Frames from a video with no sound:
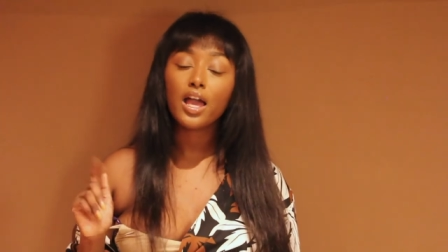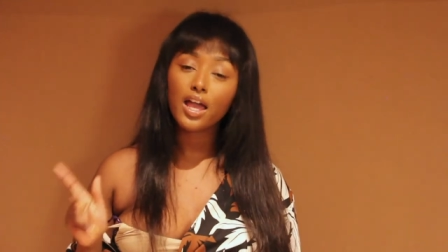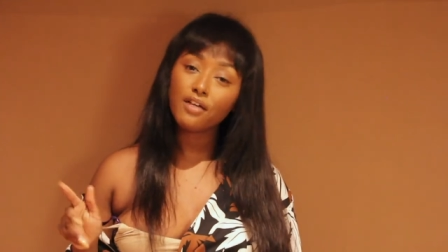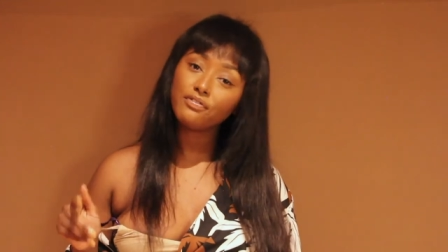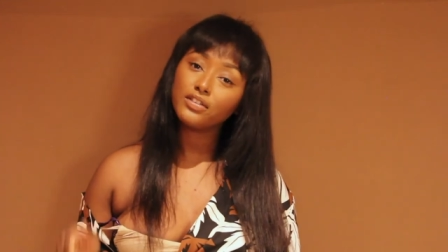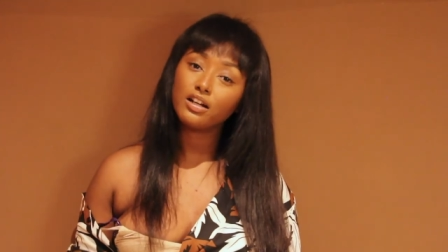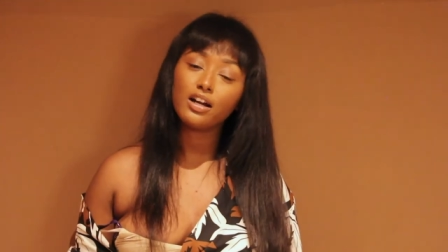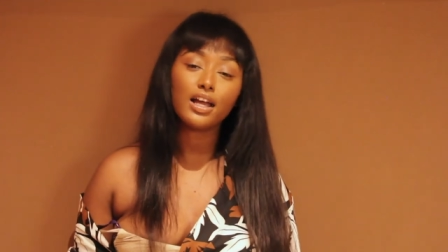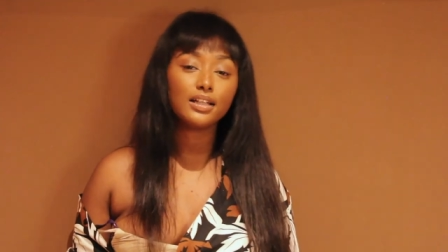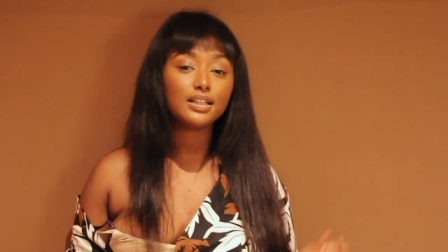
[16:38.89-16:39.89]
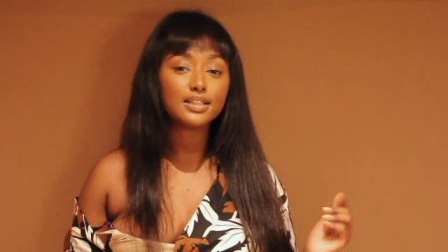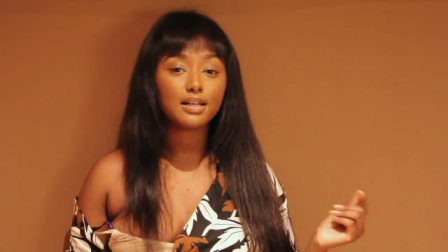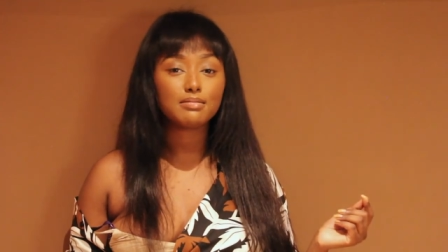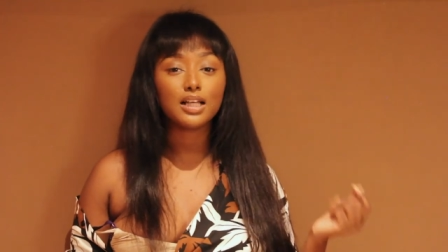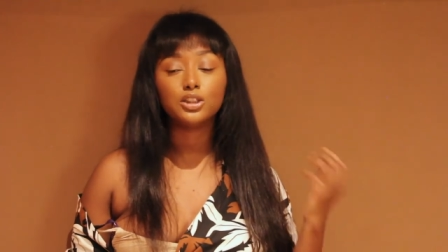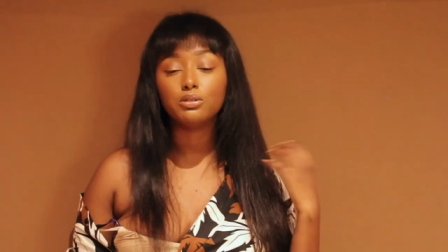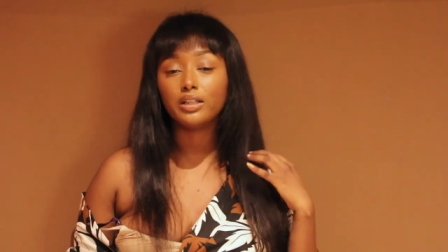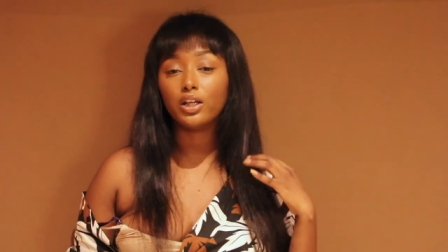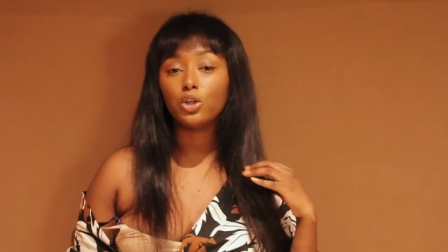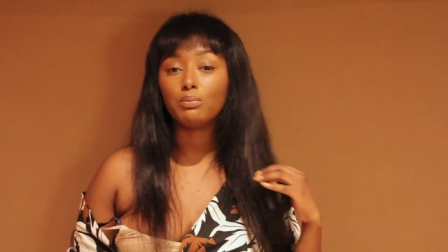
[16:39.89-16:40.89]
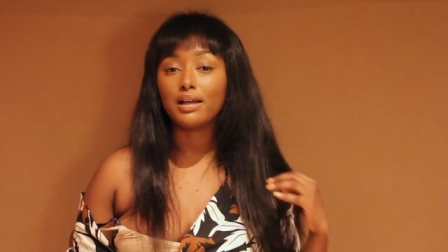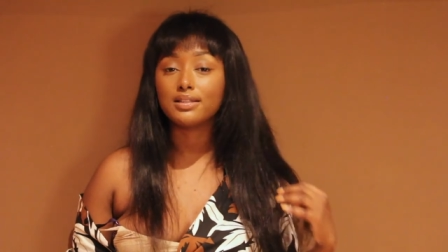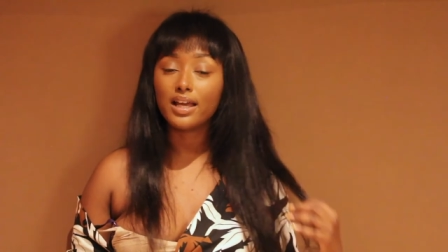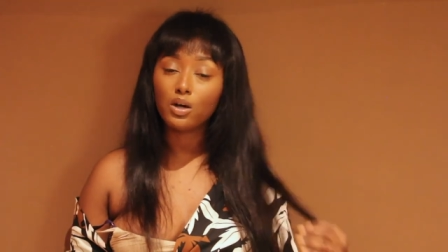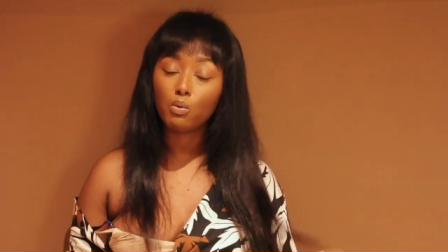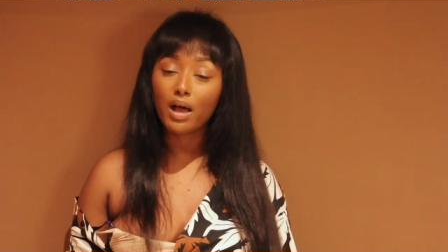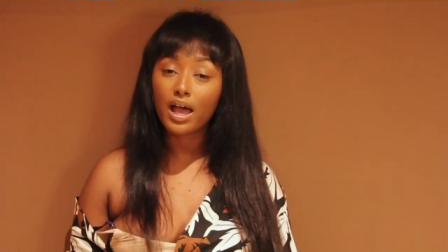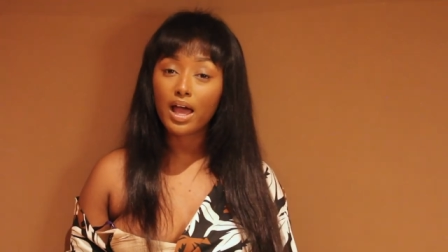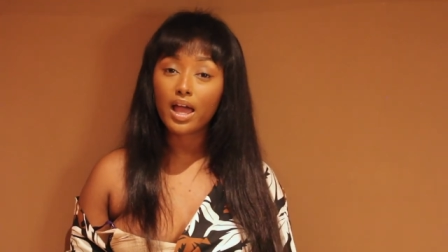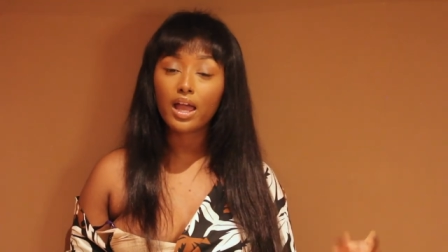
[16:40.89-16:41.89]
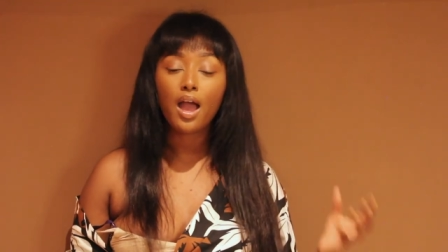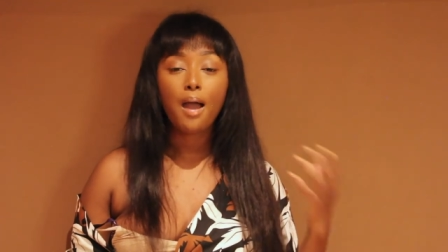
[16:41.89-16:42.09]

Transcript: If there are any tips that you think you might take away,